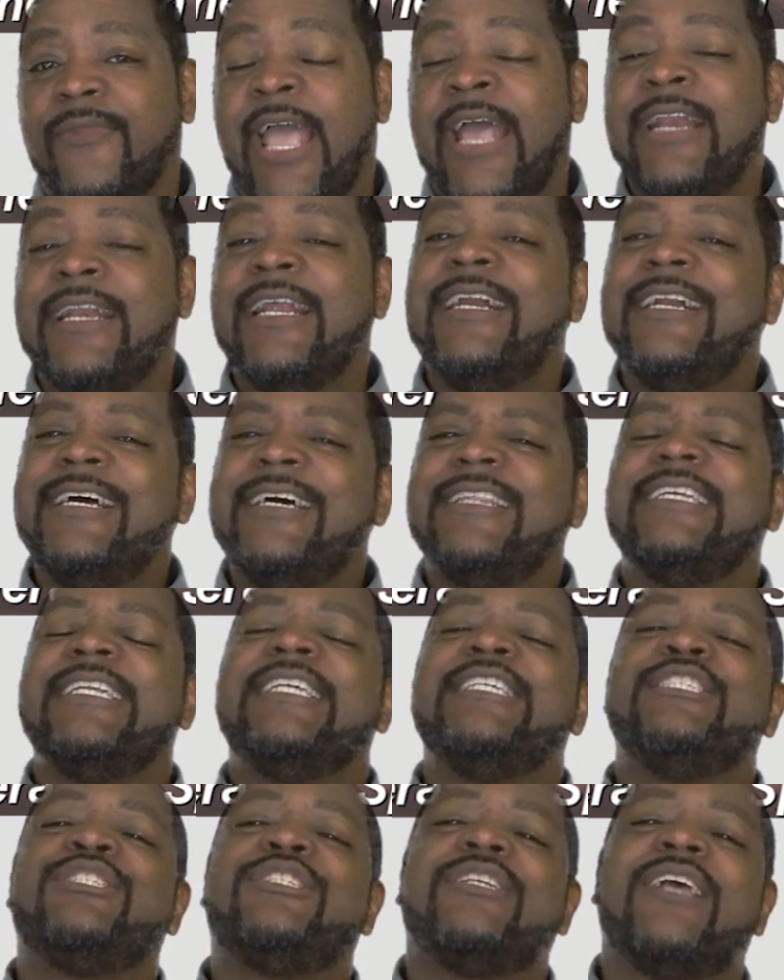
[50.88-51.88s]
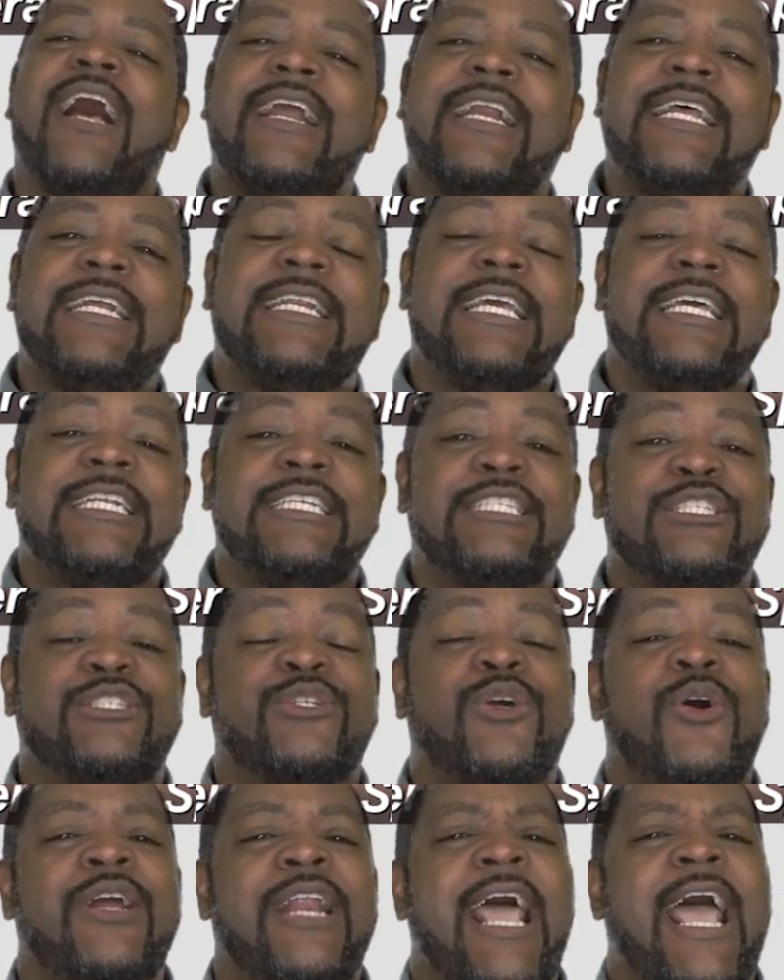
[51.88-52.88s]
And none other than Shauna Dennis
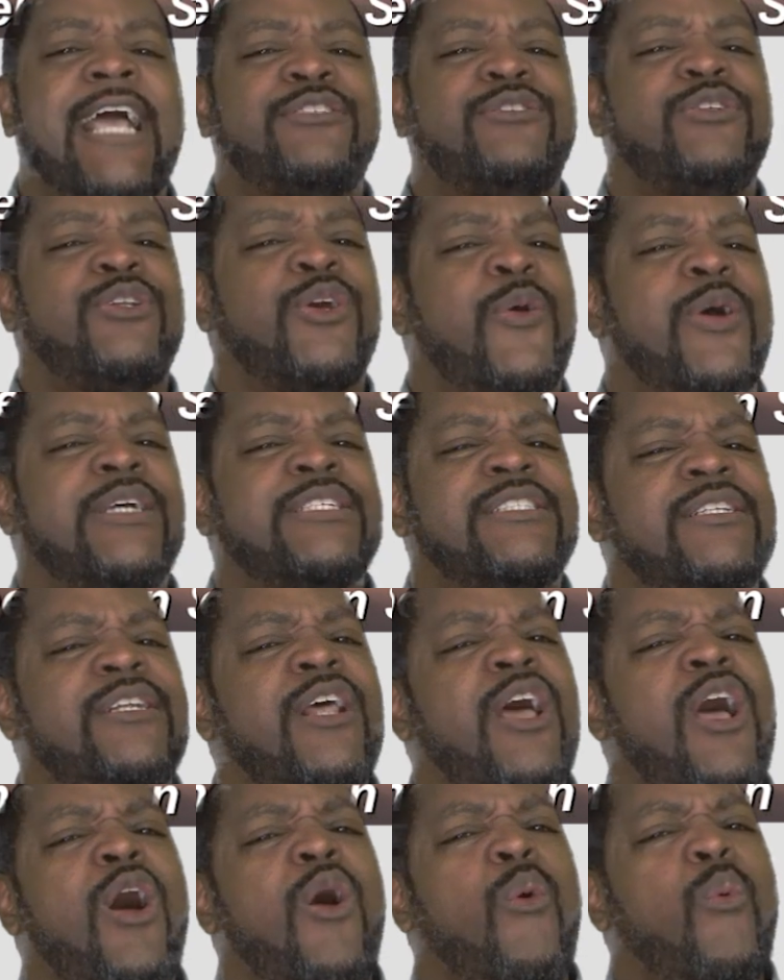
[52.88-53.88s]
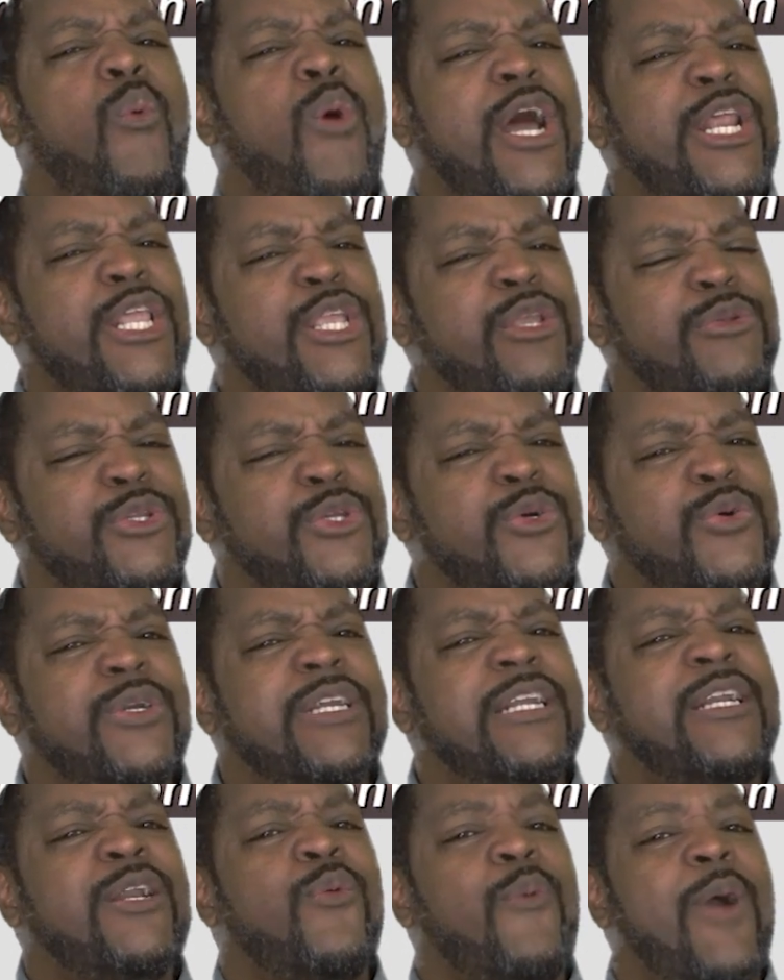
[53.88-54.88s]
is going to ask you the question, what are you
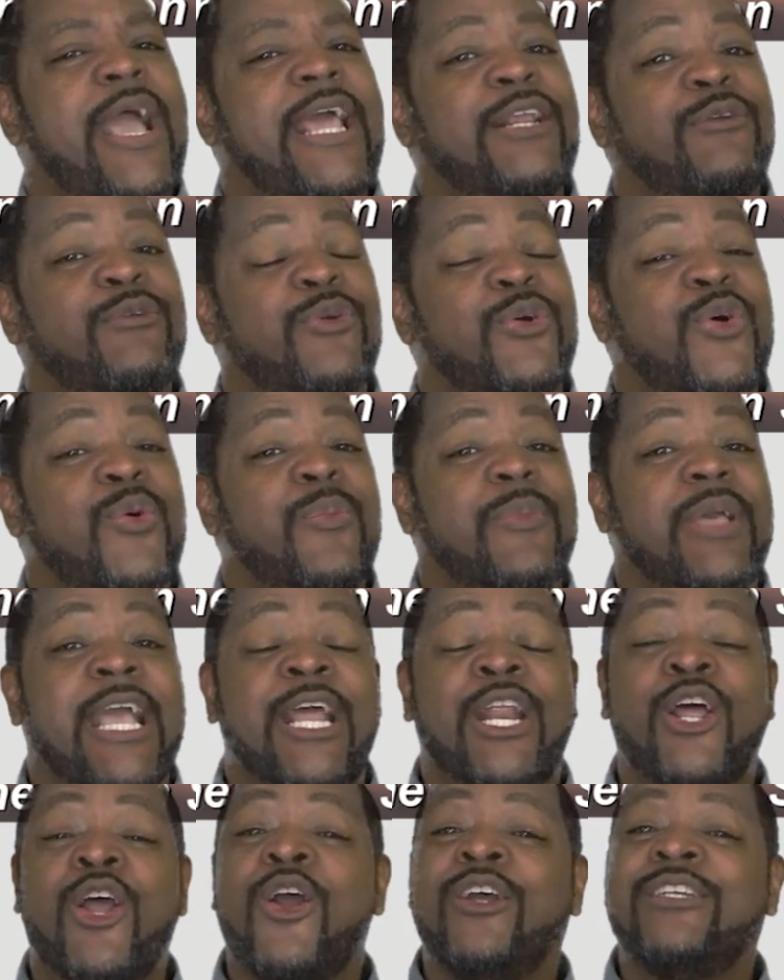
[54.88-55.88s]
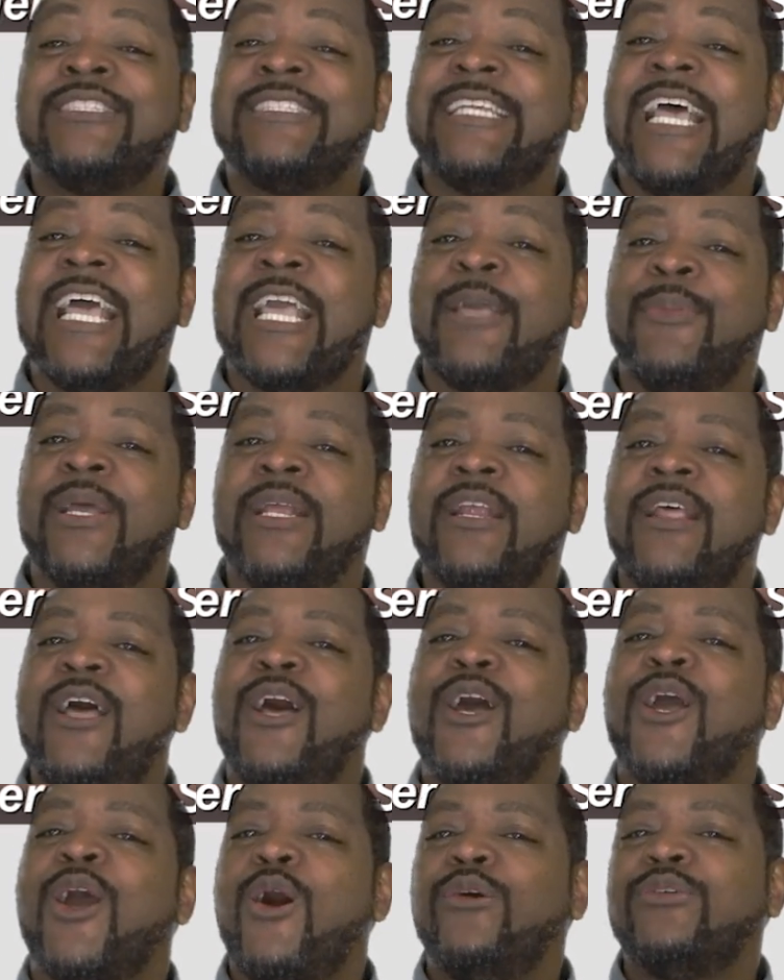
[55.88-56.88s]
doing in the waiting room in her segment,
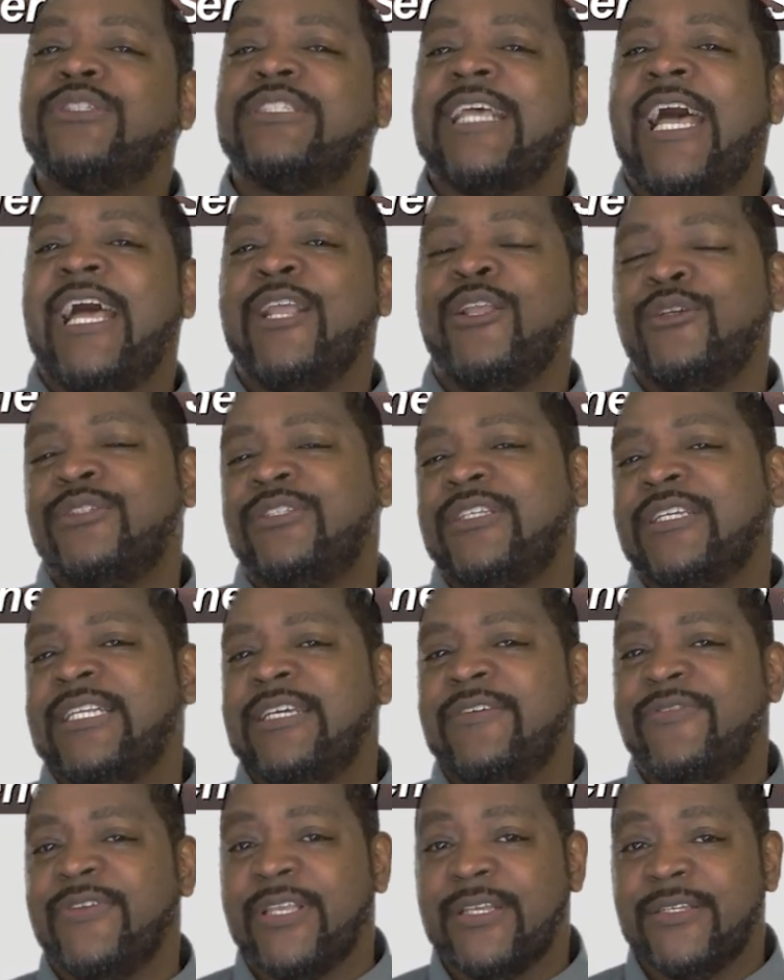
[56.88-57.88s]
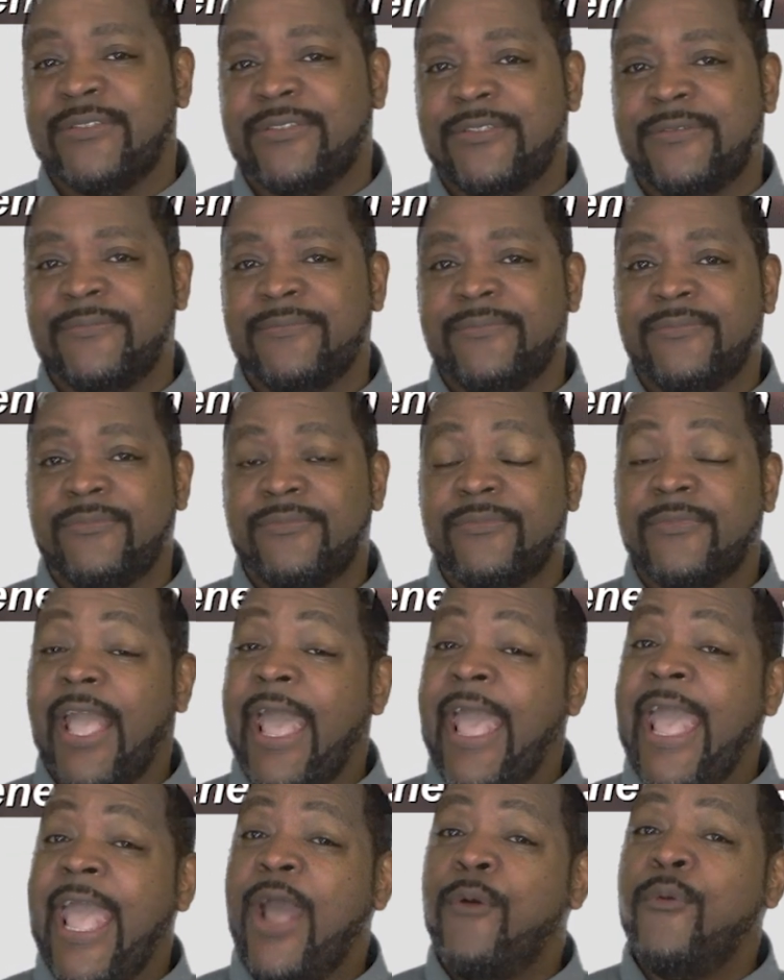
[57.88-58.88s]
Cosign Your Significance?
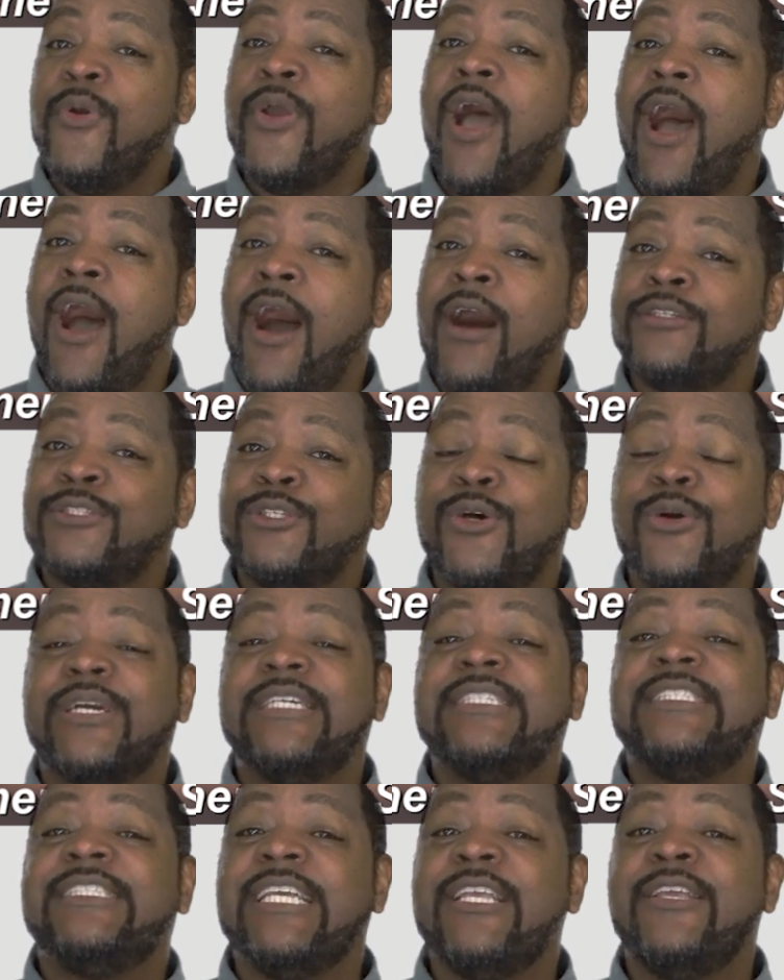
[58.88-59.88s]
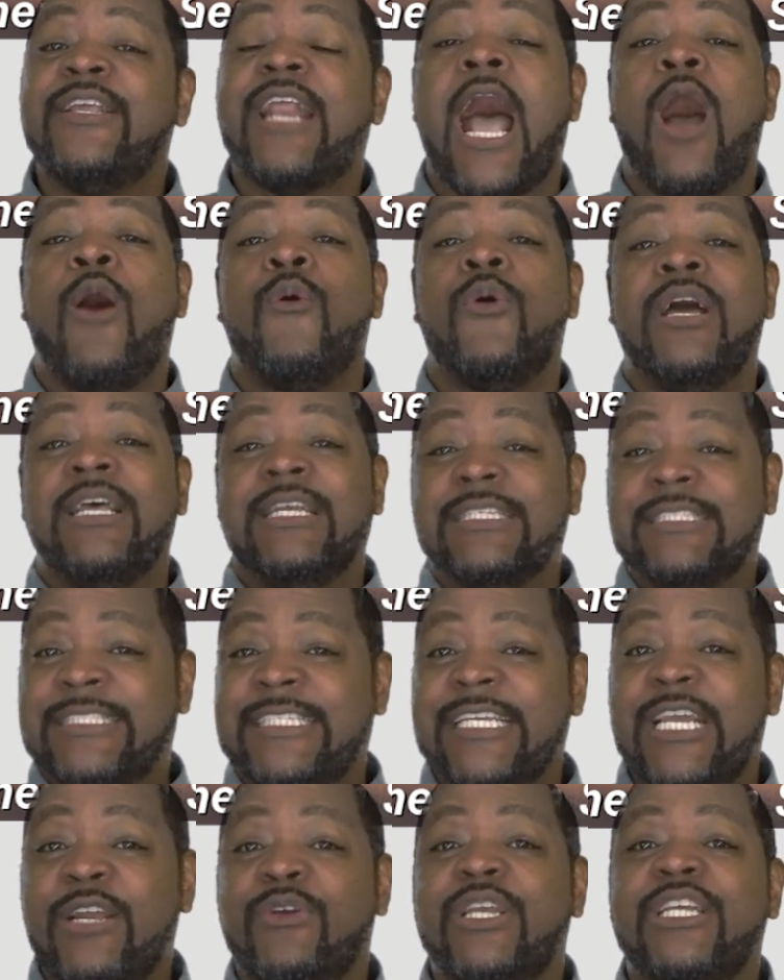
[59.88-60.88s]
And we're also continuing our
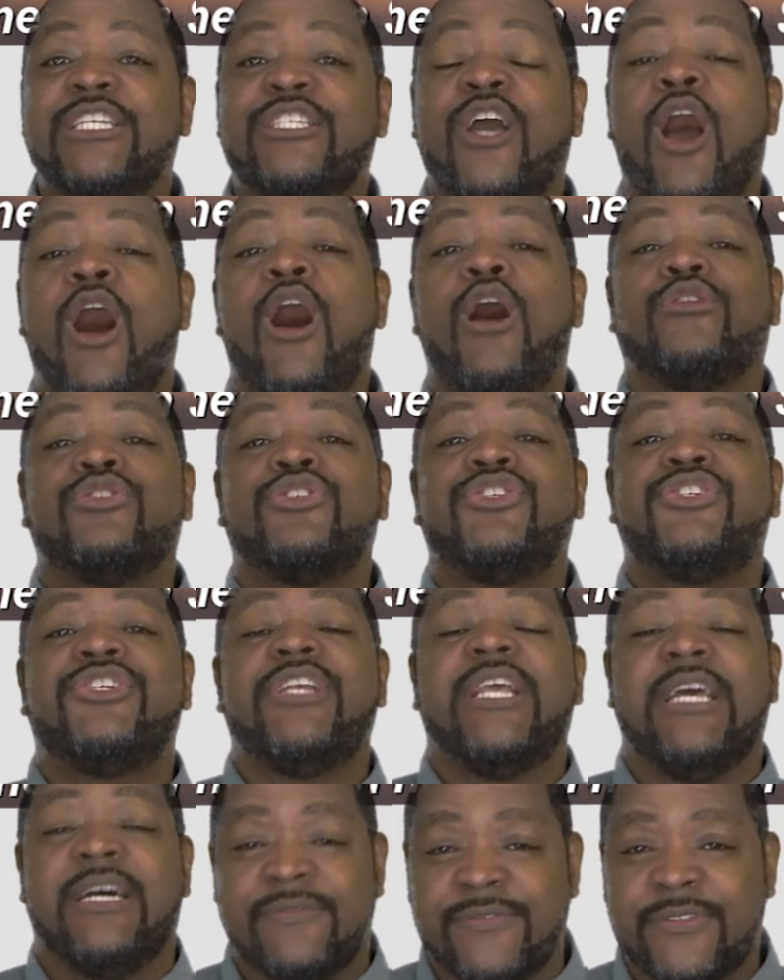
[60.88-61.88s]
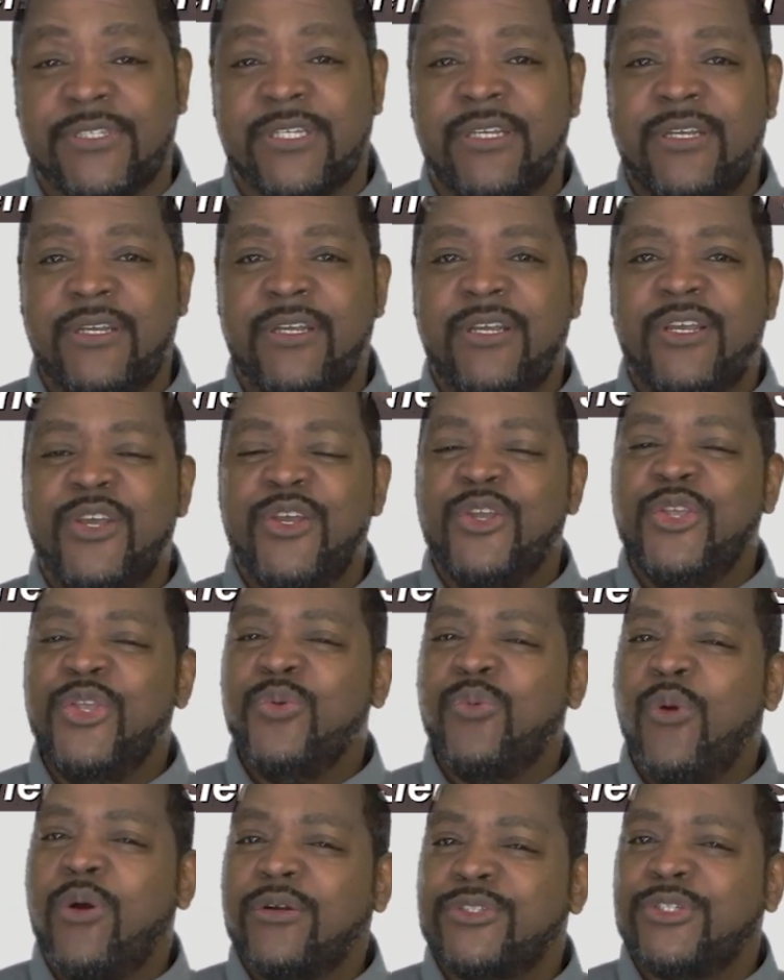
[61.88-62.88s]
series called Shift.
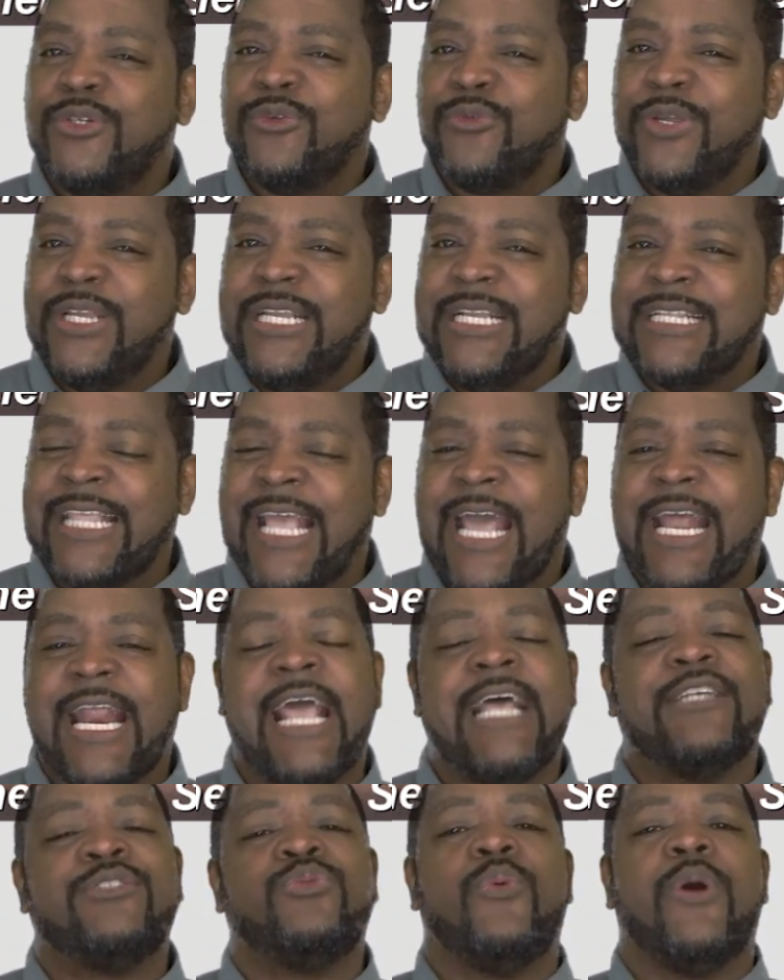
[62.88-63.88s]
You want to read that as